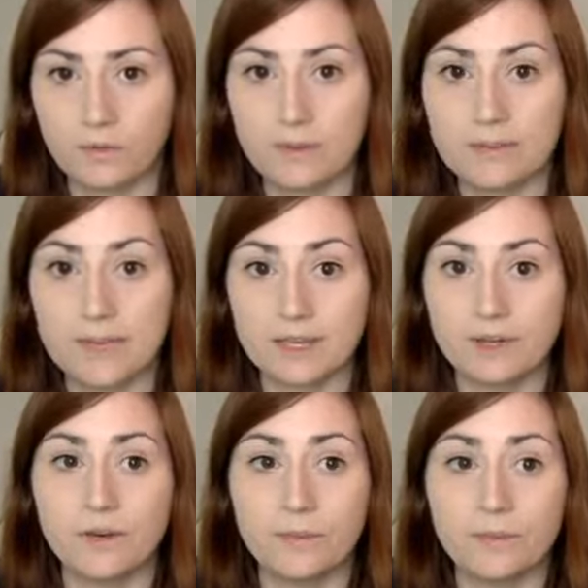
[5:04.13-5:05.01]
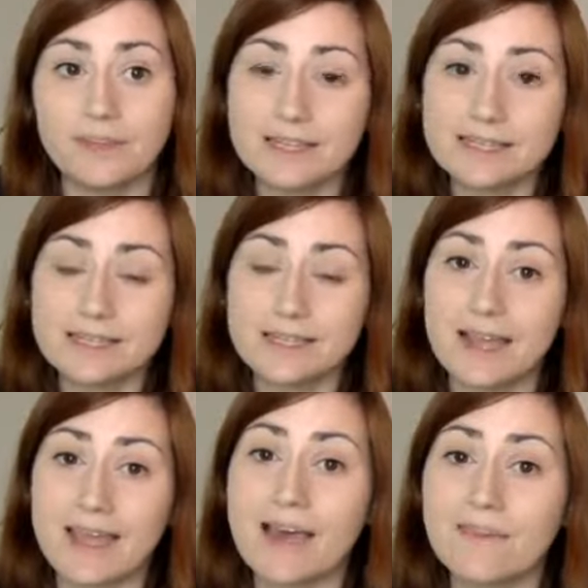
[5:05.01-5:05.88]
and make your own list, and I
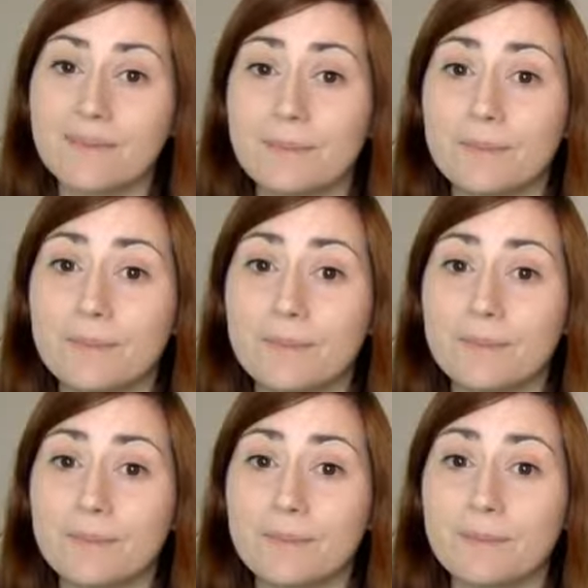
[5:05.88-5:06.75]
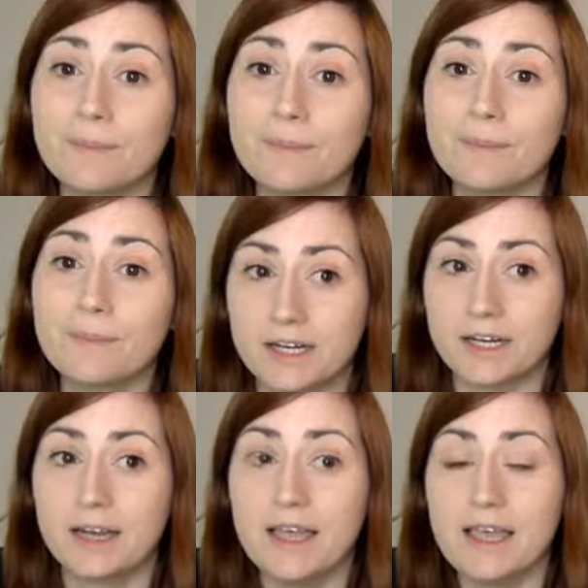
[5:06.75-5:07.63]
have a blog post that I'll share
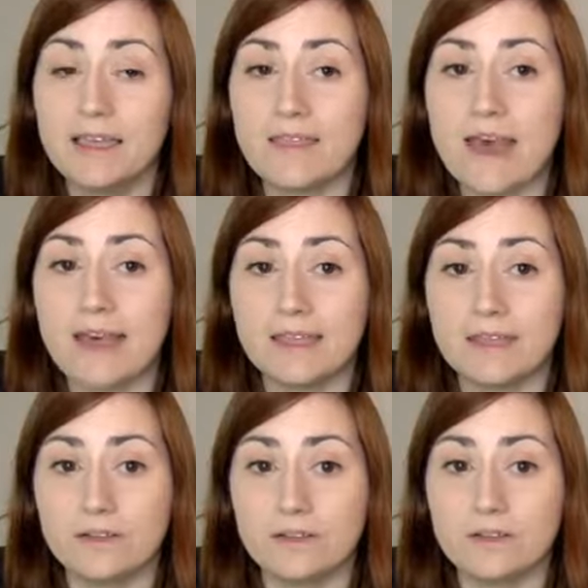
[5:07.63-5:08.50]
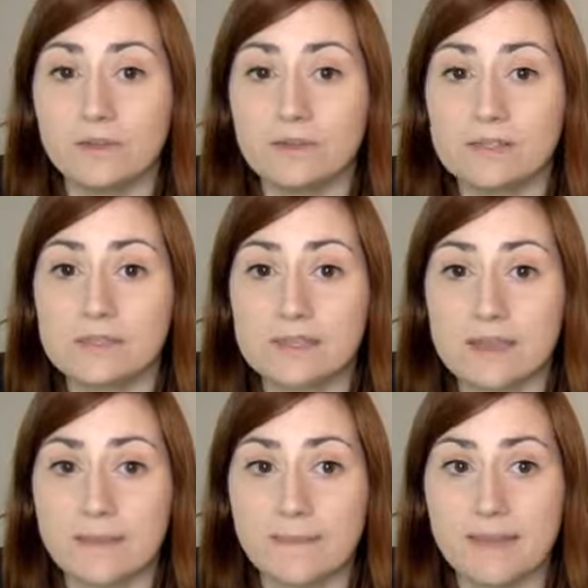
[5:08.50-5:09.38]
that includes some
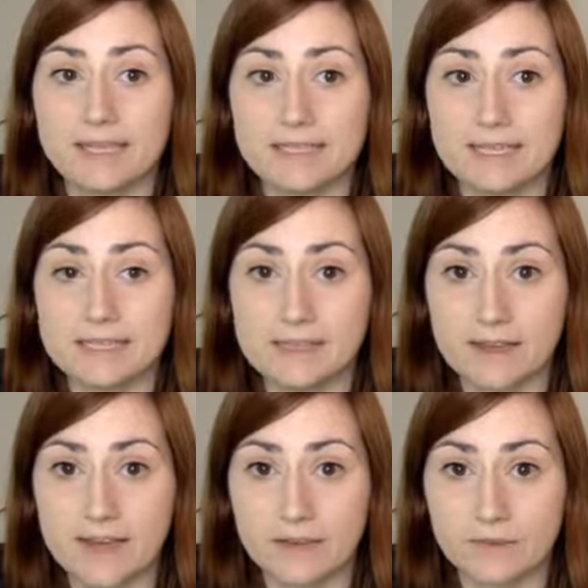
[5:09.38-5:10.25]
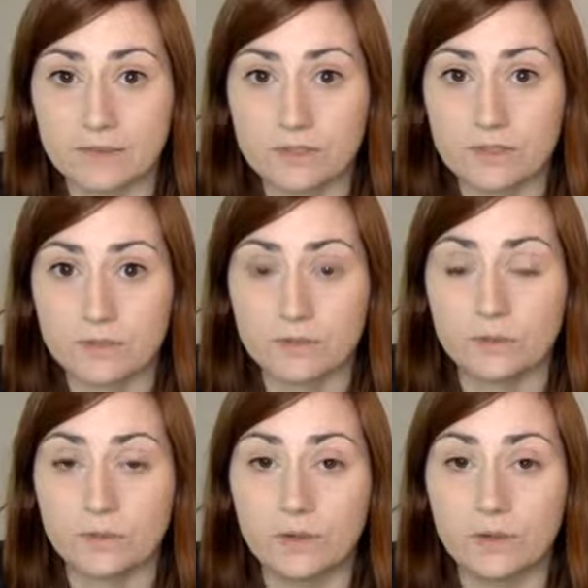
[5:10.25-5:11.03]
ideas on how to,